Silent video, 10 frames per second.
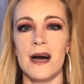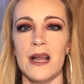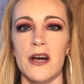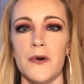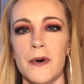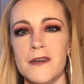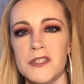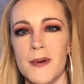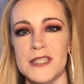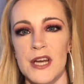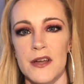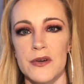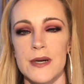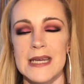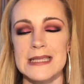Hello, welcome to my
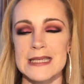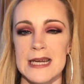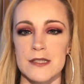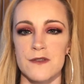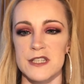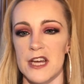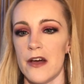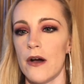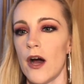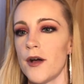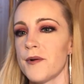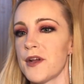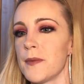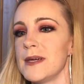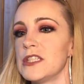channel. In today's video, I'm
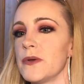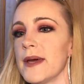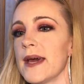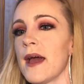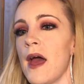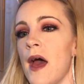going to be doing